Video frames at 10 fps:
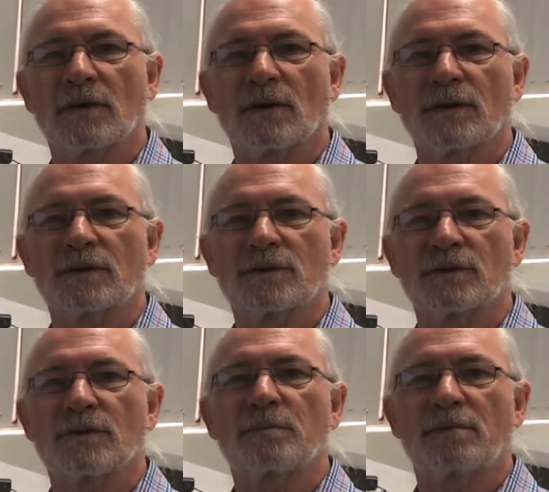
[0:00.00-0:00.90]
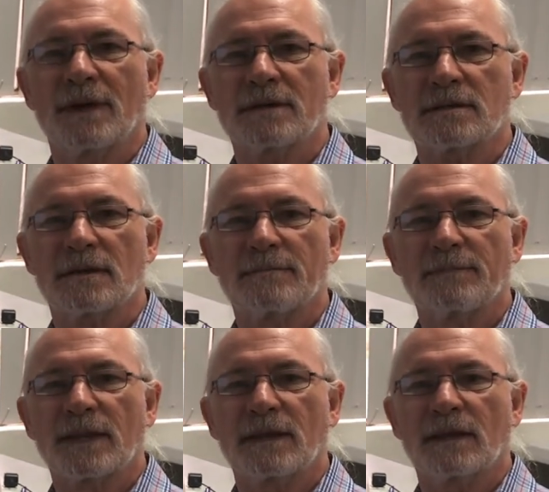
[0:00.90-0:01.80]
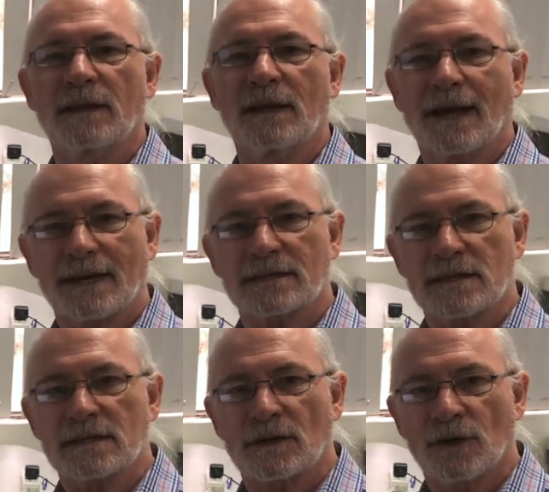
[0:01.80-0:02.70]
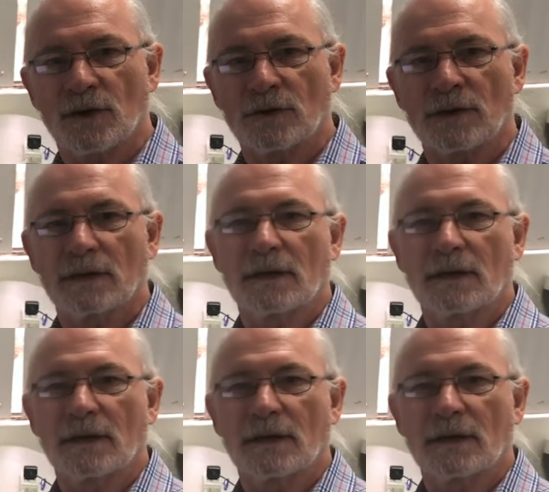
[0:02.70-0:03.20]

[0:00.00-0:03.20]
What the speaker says: in order to print the access code